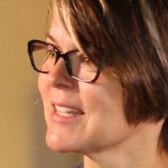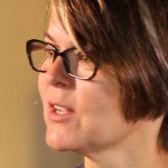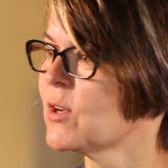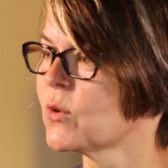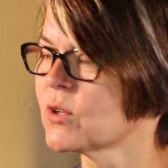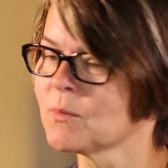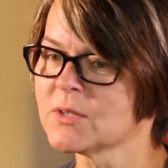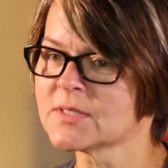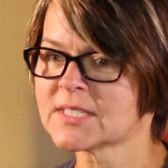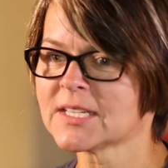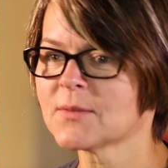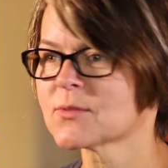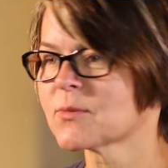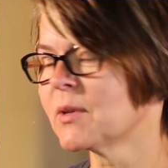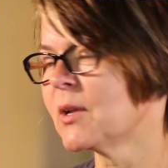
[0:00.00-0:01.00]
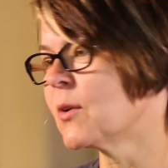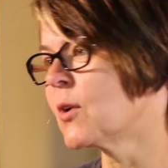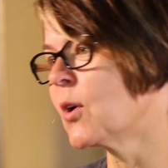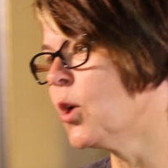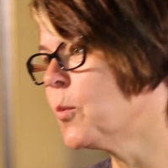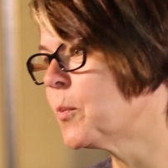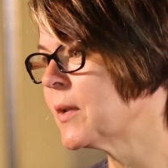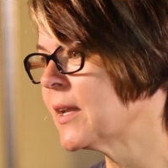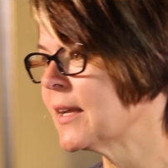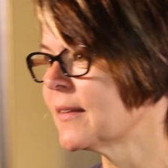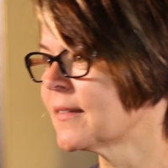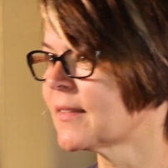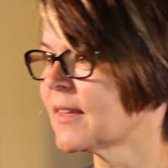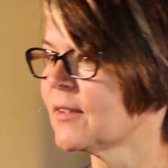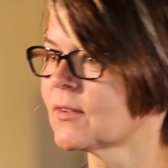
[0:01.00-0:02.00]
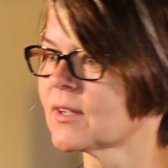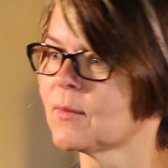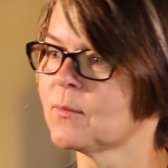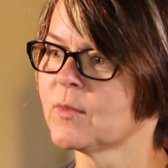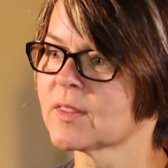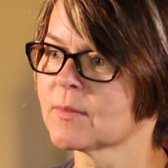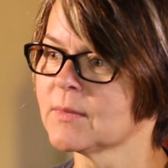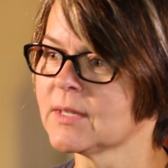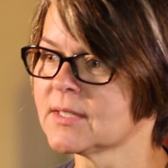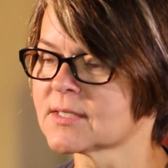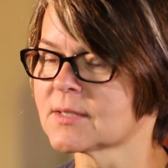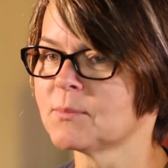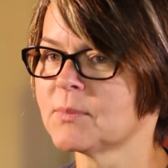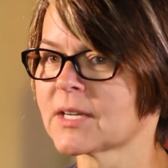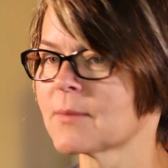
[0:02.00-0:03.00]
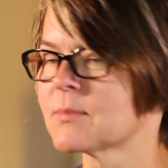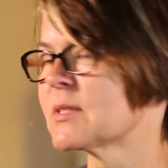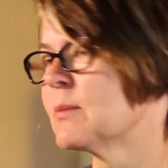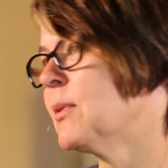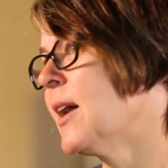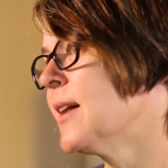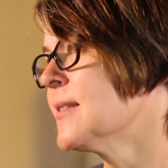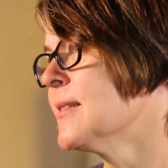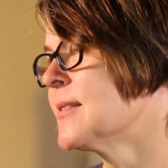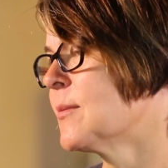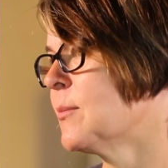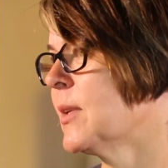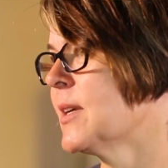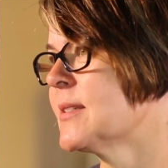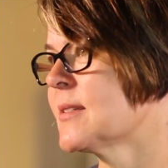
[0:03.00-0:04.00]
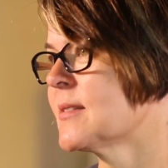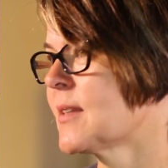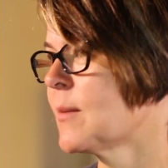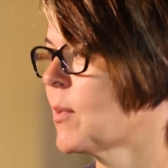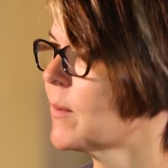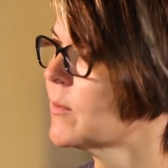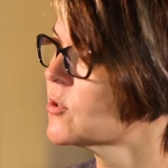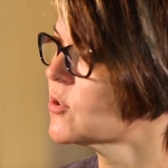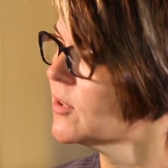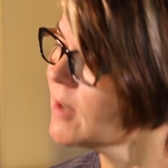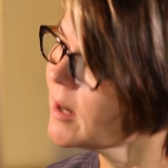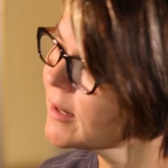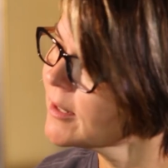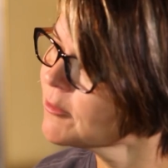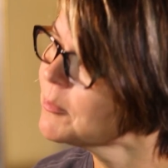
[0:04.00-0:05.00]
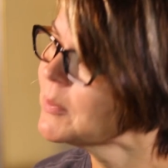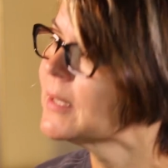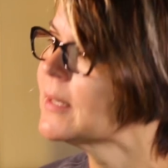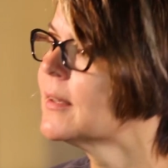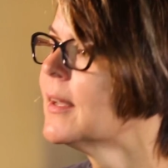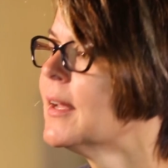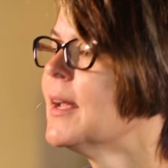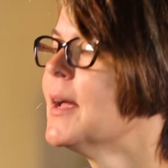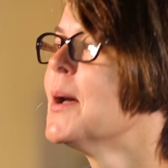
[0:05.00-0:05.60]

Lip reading: They go to museums, we go to openings. They've come with me to pick up supplies in some places they probably should not have been.